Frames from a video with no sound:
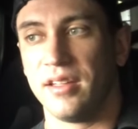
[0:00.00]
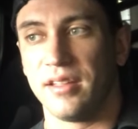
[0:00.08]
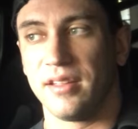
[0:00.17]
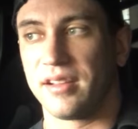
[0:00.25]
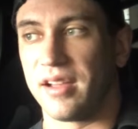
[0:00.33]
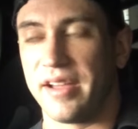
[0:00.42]

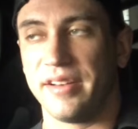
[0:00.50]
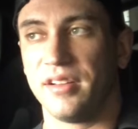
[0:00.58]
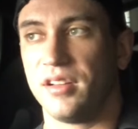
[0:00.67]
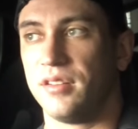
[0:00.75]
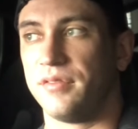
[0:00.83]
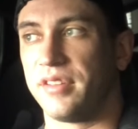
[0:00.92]
kind
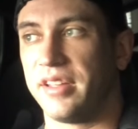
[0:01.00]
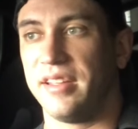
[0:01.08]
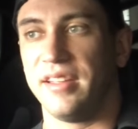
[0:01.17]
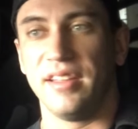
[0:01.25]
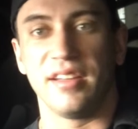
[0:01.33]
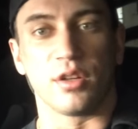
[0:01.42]
of
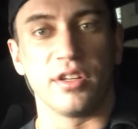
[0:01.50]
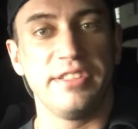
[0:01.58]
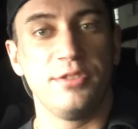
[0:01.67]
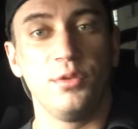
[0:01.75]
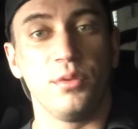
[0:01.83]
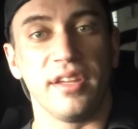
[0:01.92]

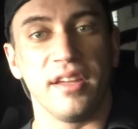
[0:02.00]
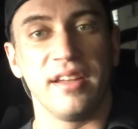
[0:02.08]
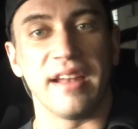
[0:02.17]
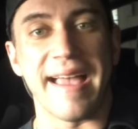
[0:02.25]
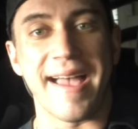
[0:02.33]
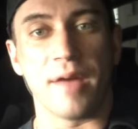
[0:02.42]
increase you get
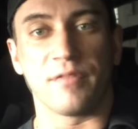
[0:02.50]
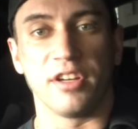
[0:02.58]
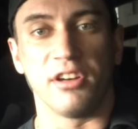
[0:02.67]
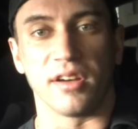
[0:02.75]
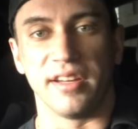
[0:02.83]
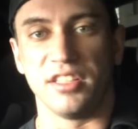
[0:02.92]
after
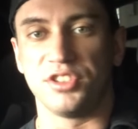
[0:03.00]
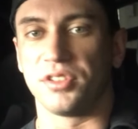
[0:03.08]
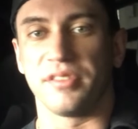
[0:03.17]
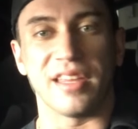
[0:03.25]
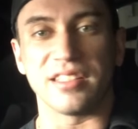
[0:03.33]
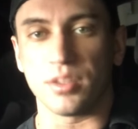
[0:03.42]
you're
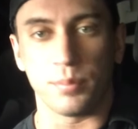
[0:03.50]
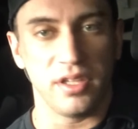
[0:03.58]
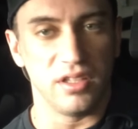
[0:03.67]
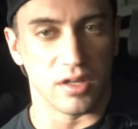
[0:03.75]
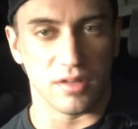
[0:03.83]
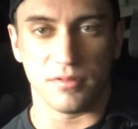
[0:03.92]
injured, that's a
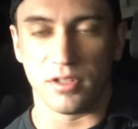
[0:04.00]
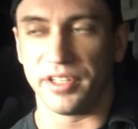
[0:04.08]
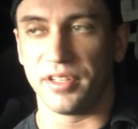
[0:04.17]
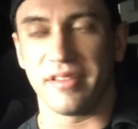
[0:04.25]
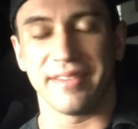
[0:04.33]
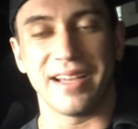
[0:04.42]
PR for
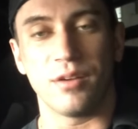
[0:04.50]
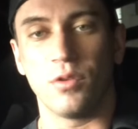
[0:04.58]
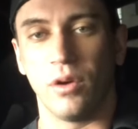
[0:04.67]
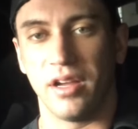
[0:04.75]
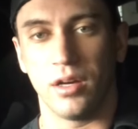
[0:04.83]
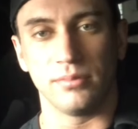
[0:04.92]
you. That will
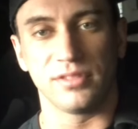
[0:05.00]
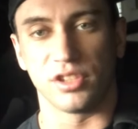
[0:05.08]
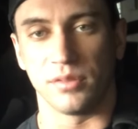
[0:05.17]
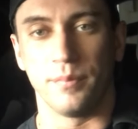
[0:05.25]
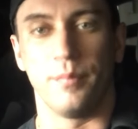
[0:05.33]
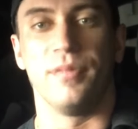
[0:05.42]
help
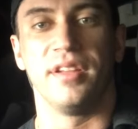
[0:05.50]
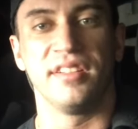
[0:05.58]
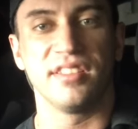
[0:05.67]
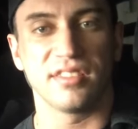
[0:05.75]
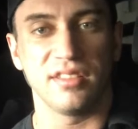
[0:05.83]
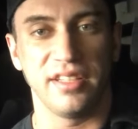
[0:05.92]

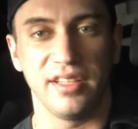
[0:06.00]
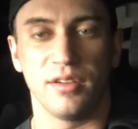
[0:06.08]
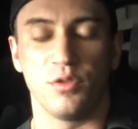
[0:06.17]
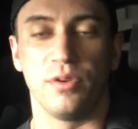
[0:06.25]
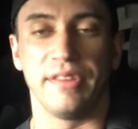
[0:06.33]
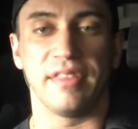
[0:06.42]
tremendously
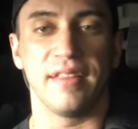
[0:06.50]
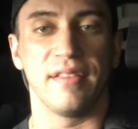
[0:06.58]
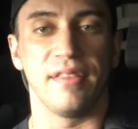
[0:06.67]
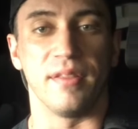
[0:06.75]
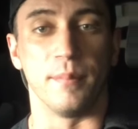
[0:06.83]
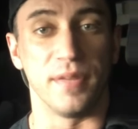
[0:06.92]
with
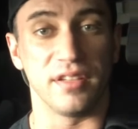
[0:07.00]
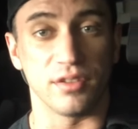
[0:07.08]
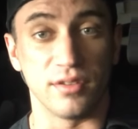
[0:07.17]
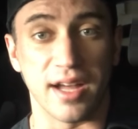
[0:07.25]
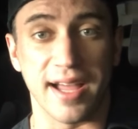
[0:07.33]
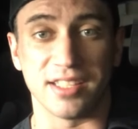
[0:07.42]
the
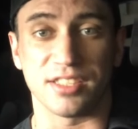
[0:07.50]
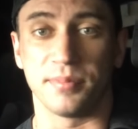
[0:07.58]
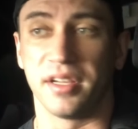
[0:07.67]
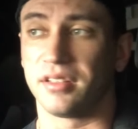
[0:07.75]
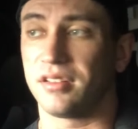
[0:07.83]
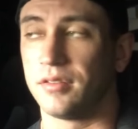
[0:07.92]
mental
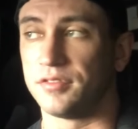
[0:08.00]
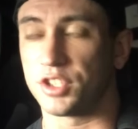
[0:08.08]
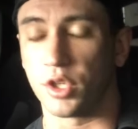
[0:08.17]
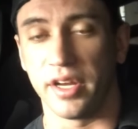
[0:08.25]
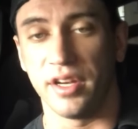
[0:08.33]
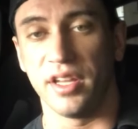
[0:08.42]
aspect of
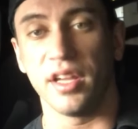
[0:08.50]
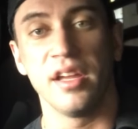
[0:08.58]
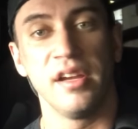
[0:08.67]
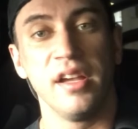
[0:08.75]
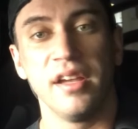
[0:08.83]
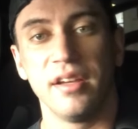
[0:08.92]
training.
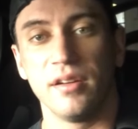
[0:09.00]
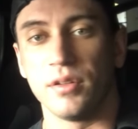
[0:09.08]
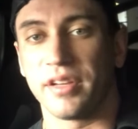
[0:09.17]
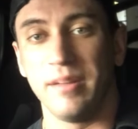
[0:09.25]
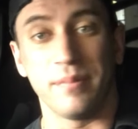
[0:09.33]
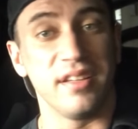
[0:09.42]
It will
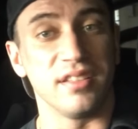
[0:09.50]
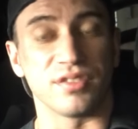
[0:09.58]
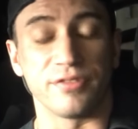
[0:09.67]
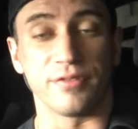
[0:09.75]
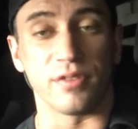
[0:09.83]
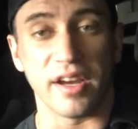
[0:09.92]
keep things
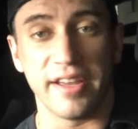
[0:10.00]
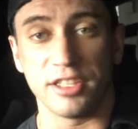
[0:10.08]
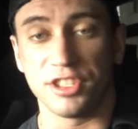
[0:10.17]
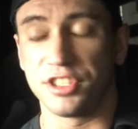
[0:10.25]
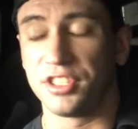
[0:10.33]
fresh.